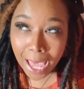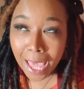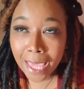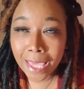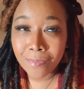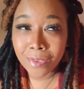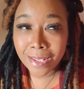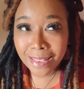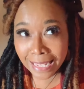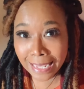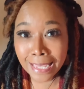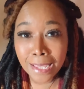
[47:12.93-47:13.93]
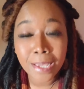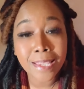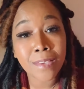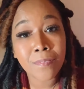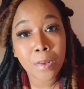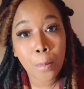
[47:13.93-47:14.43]
If you did,
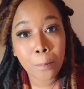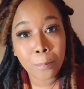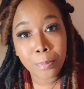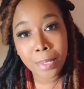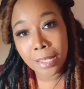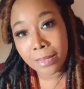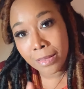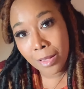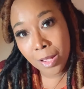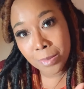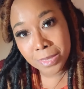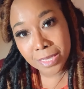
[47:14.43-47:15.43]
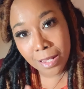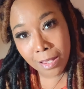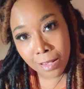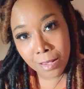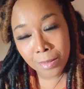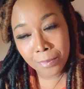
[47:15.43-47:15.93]
give it a big thumbs
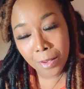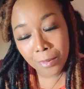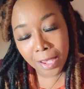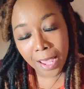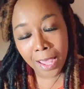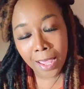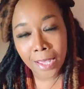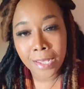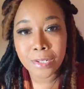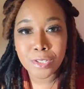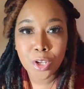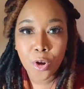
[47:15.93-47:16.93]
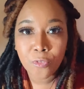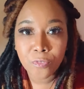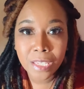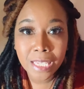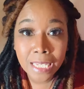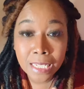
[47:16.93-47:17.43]
up, okay? Don't
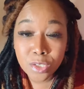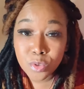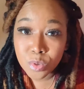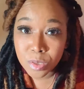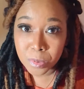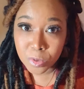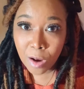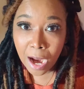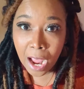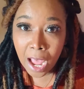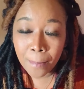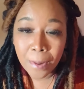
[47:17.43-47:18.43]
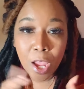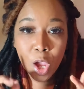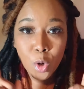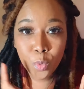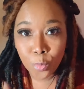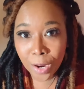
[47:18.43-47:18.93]
forget to subscribe,
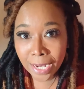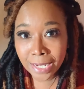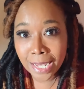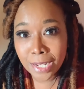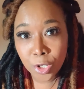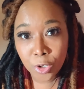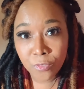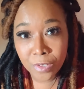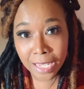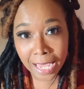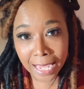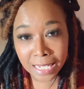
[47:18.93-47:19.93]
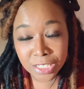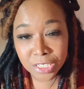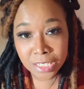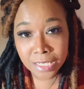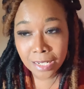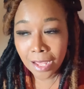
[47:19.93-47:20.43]
ring that
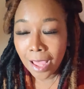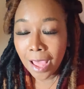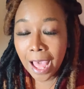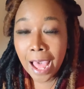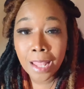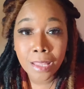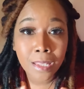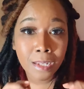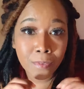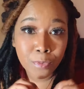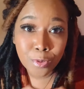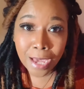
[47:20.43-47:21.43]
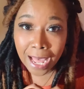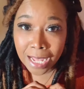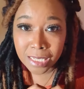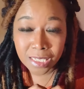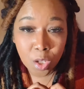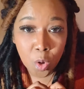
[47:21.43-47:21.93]
notification. I love you
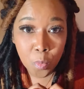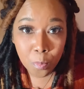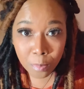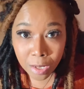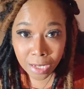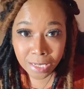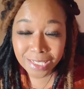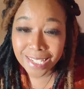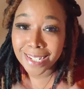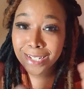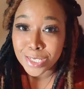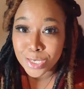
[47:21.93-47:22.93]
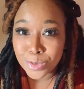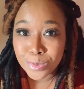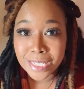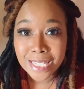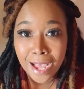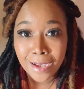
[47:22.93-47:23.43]
guys so much, and until we
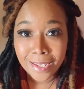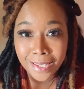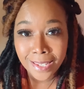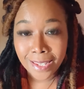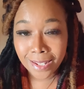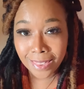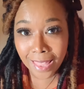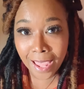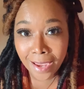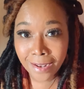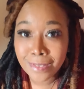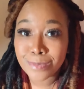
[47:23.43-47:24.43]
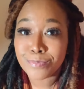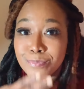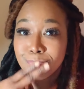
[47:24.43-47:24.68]
talk again later.